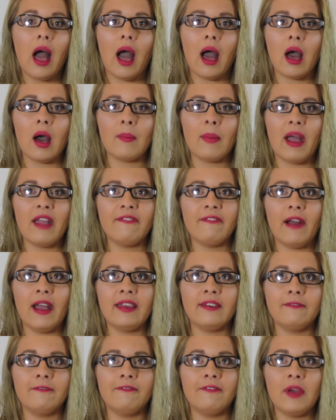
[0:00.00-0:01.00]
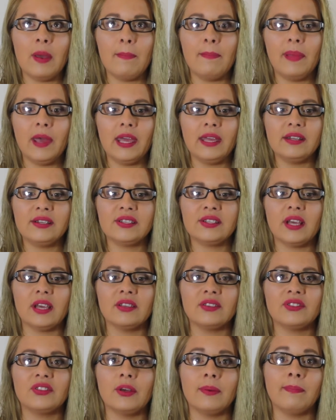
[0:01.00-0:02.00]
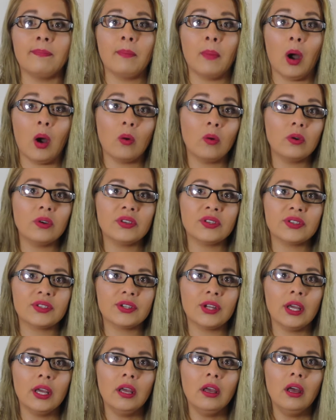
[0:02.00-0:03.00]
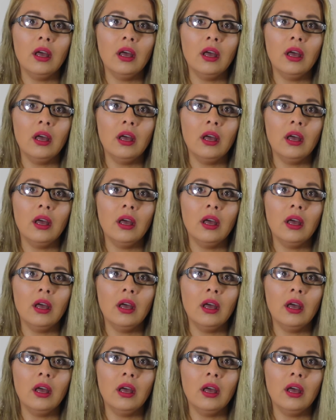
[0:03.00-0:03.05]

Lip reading: I find Fitbit does the most,